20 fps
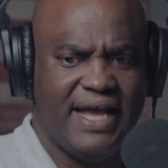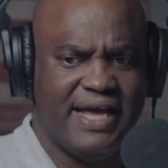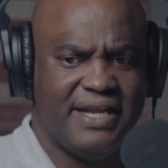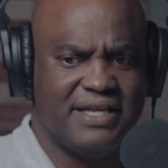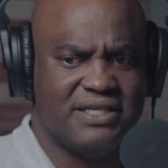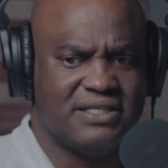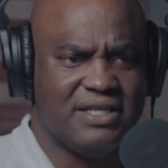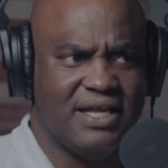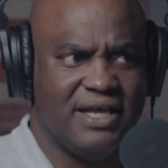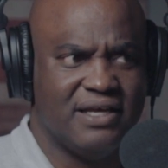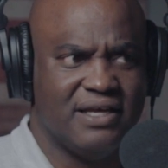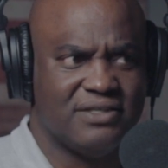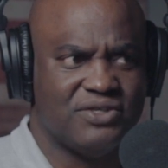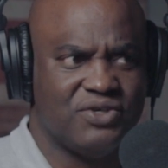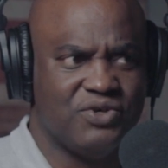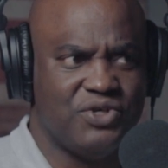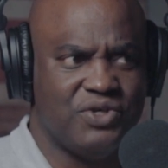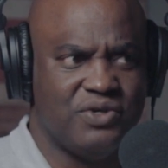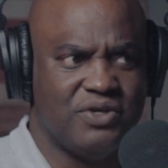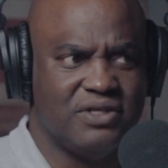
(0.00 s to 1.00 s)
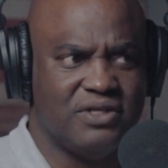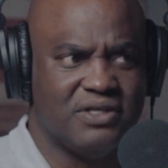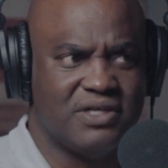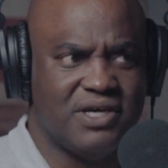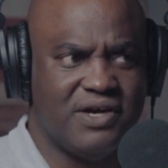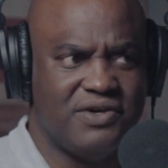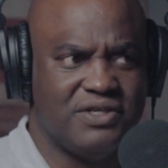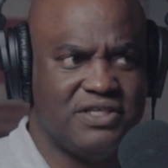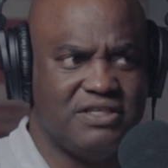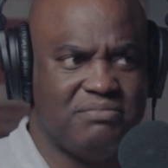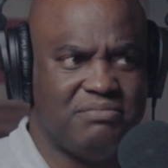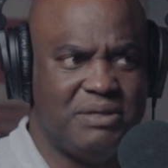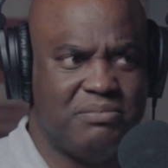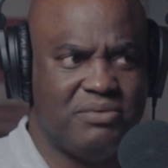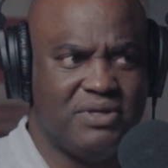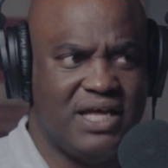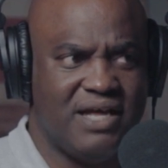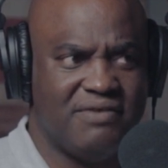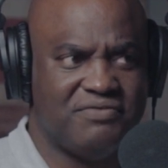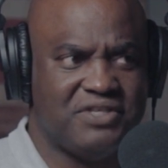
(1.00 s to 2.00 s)
And it's like, so you're encouraging
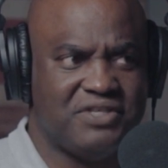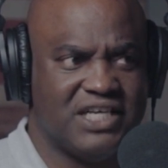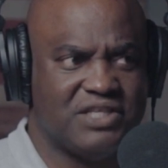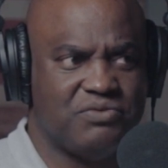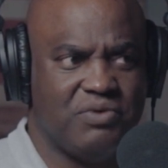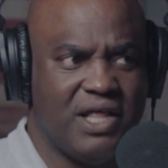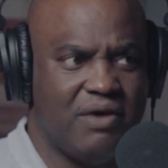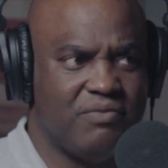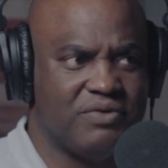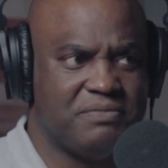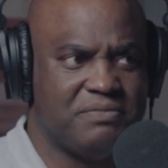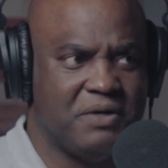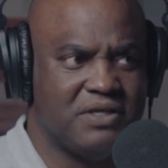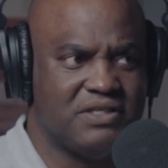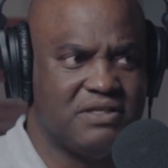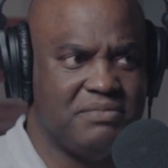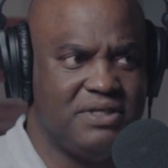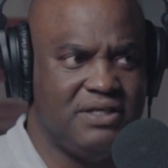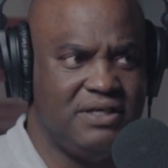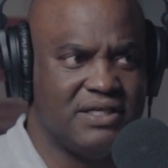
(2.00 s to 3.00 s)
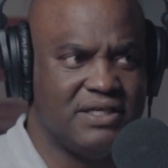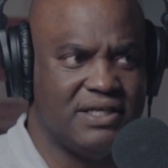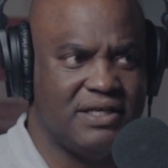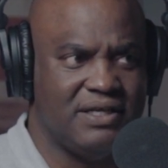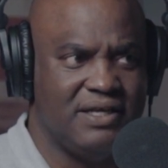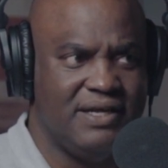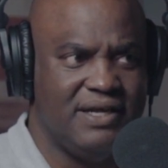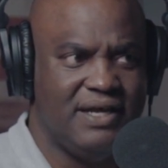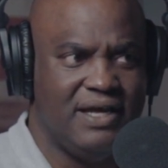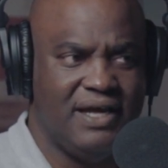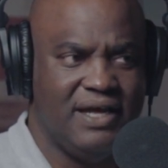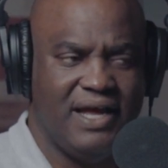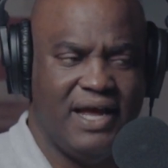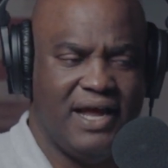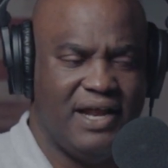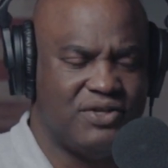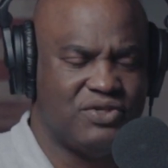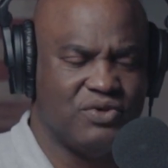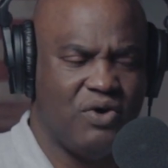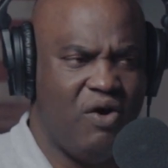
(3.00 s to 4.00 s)
people to have sex without responsibility,
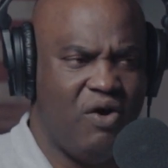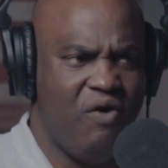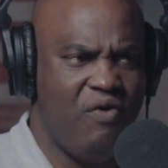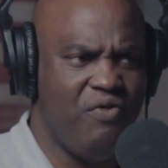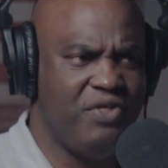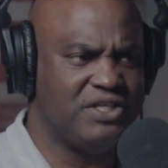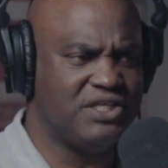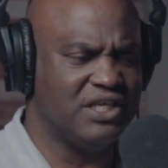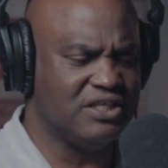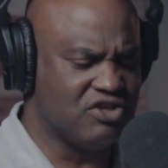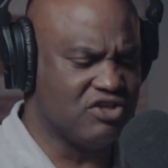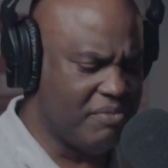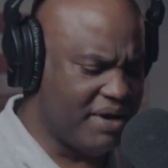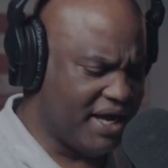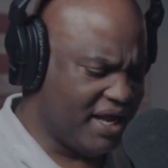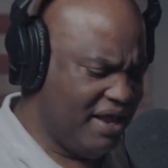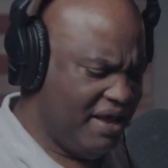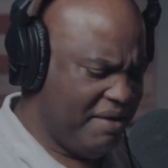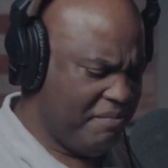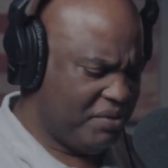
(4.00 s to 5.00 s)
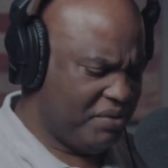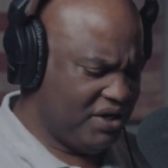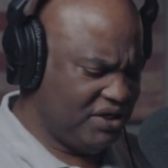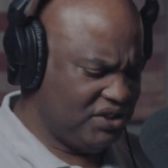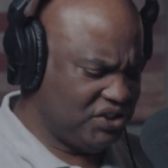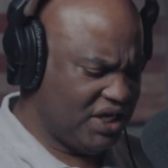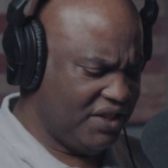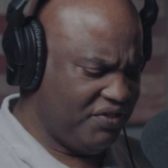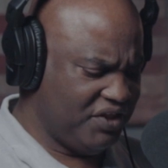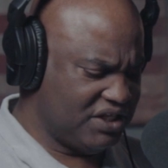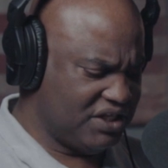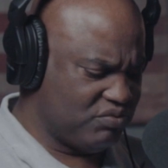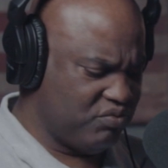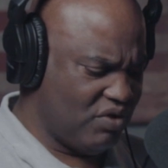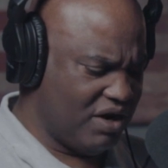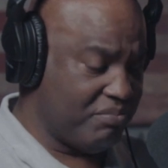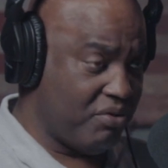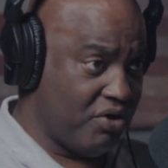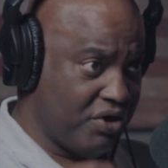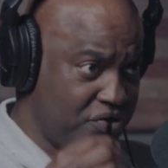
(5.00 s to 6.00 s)
and so all these things go back. But look at this
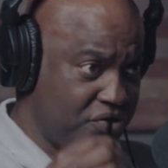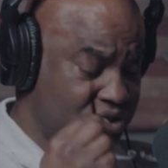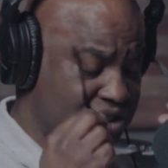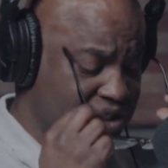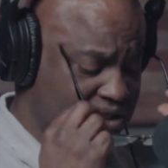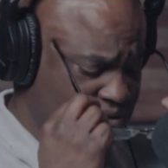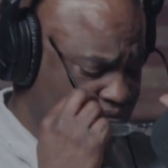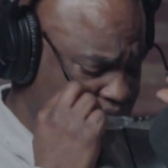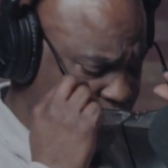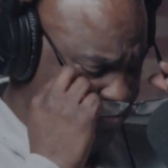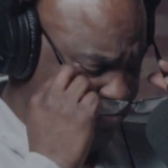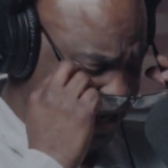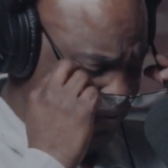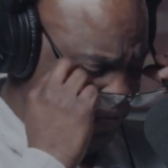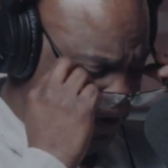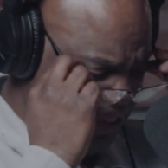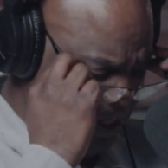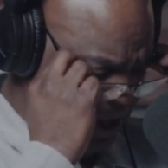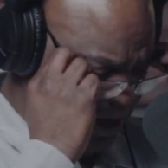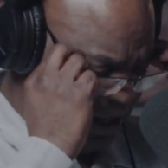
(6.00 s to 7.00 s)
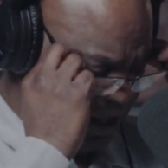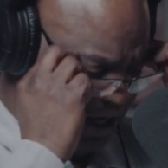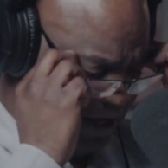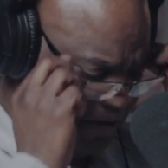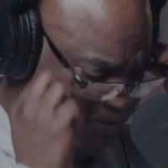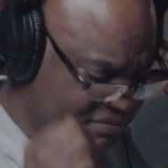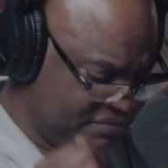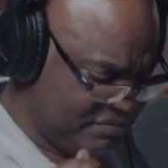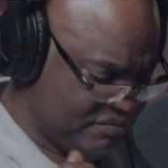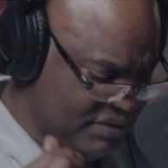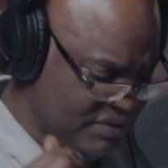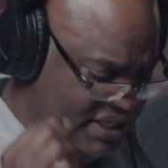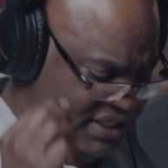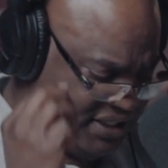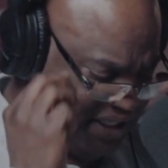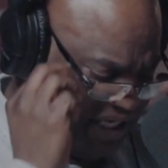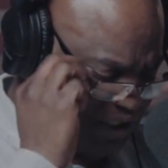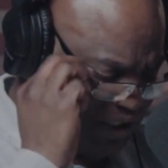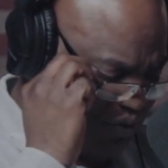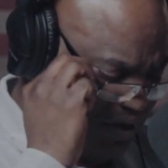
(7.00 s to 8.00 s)
one part. You just make me think again. He says,